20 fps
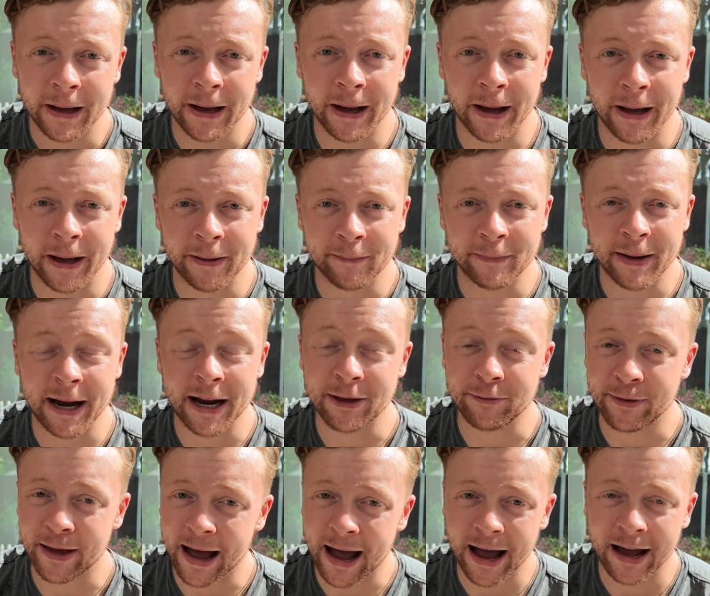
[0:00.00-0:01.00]
And
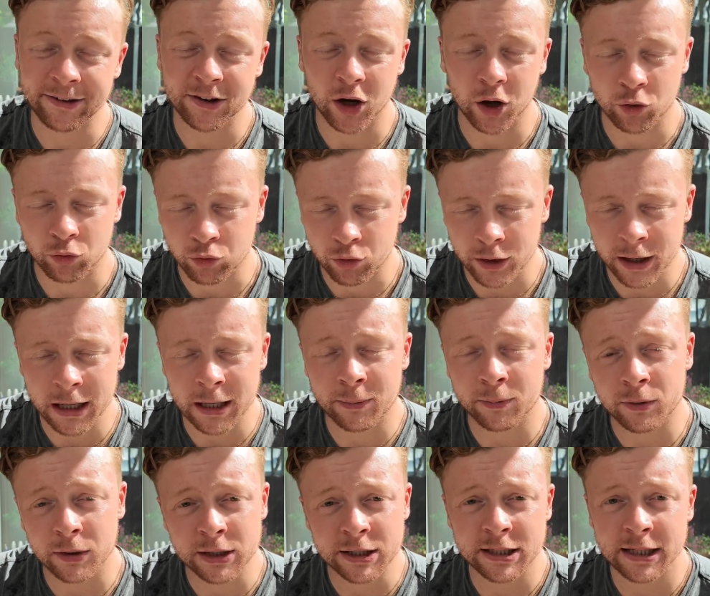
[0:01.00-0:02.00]
if it has, I'd really
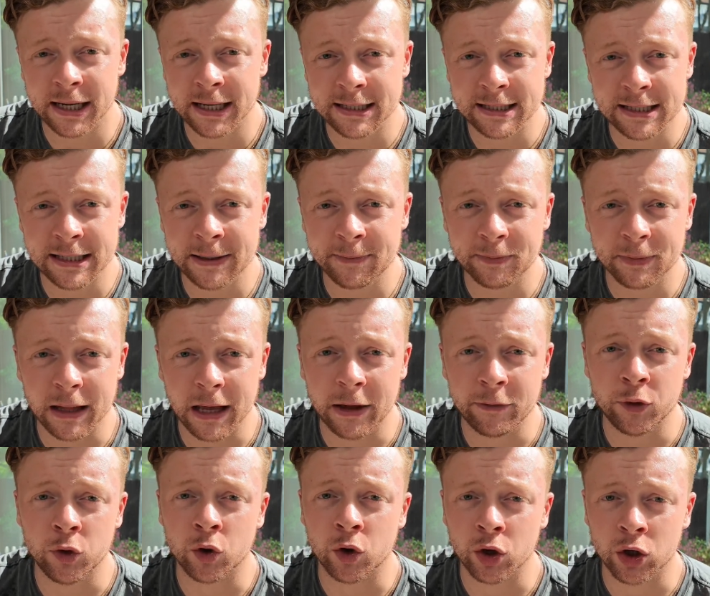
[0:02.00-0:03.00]
appreciate it
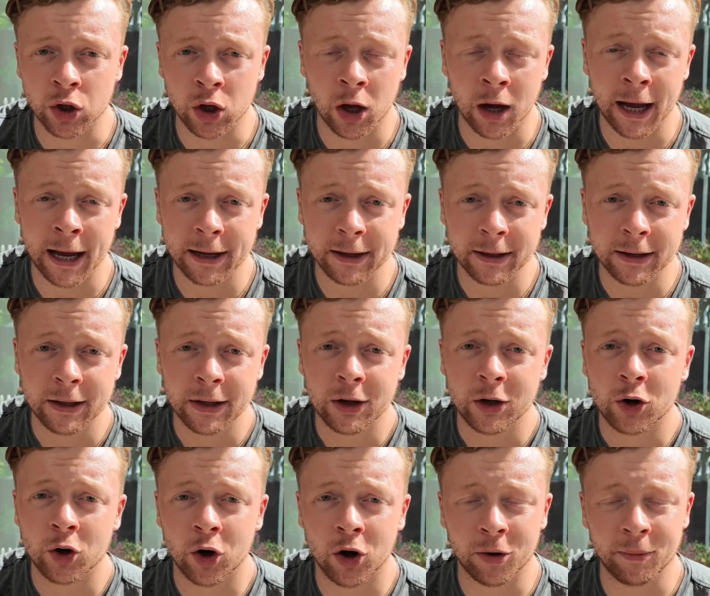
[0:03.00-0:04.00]
if you could like,
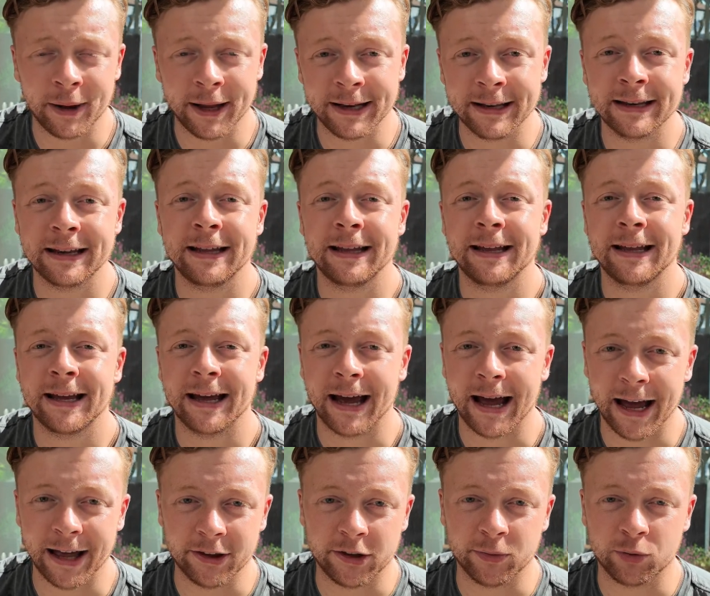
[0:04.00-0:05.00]
comment,
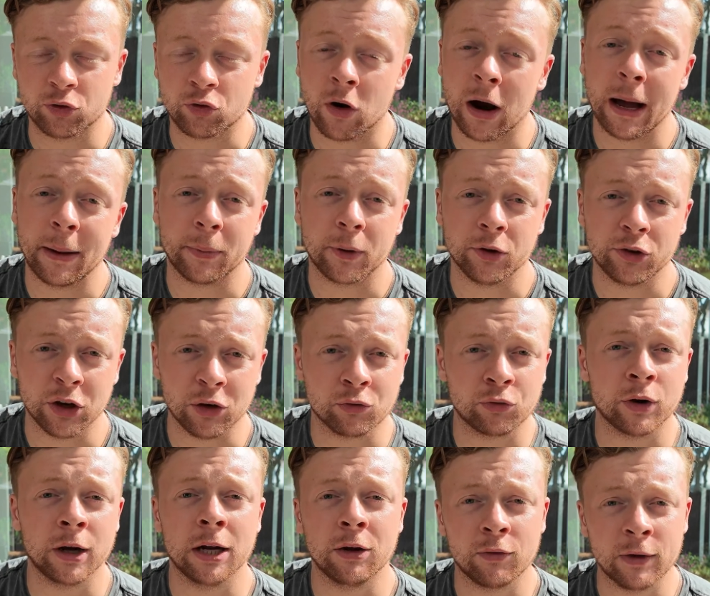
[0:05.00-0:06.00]
and subscribe, because it
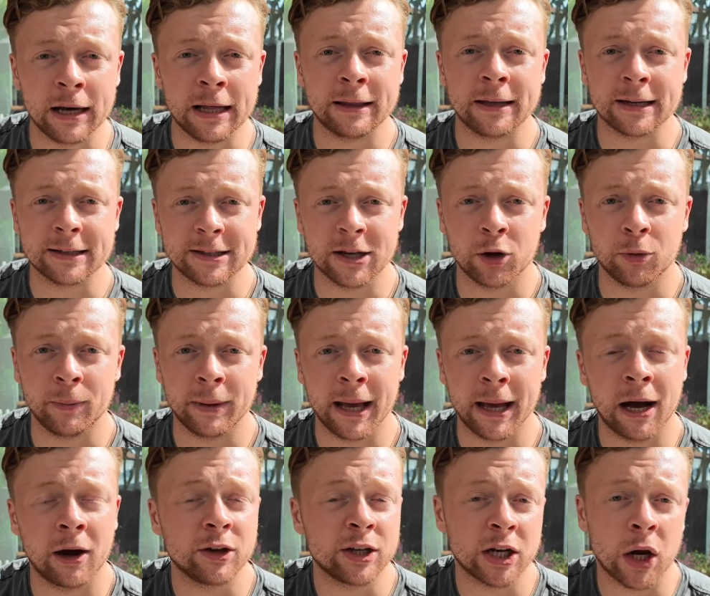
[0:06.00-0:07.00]
really does help me
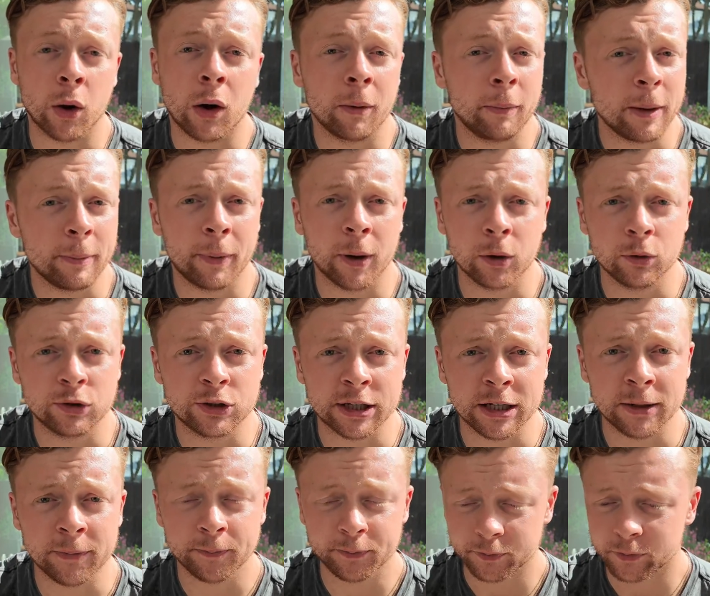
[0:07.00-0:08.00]
out. You know, I'll be
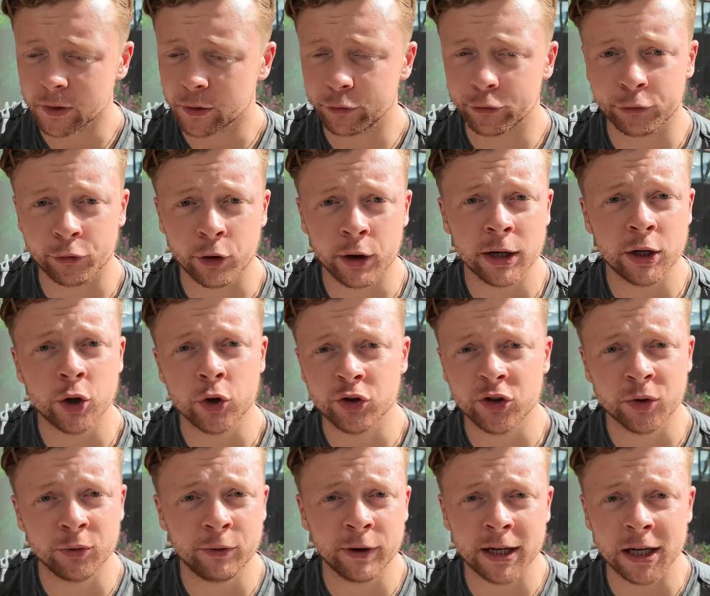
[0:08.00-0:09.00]
posting free
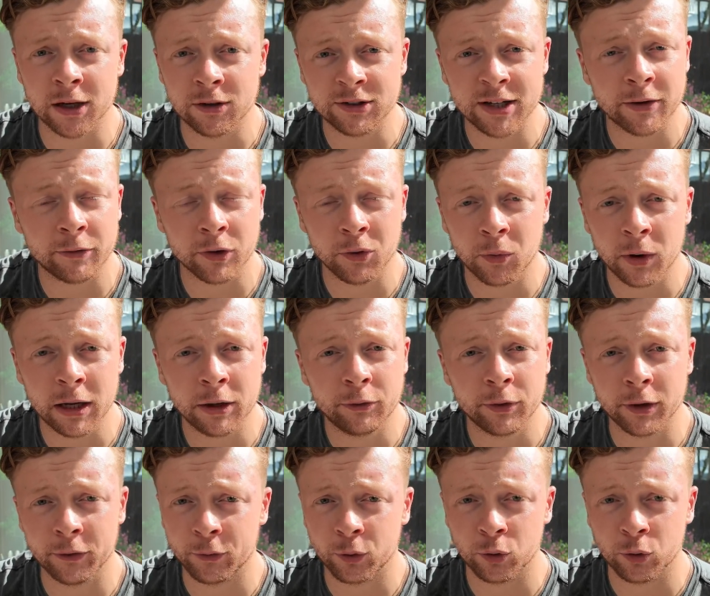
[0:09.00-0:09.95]
YouTube videos every week for the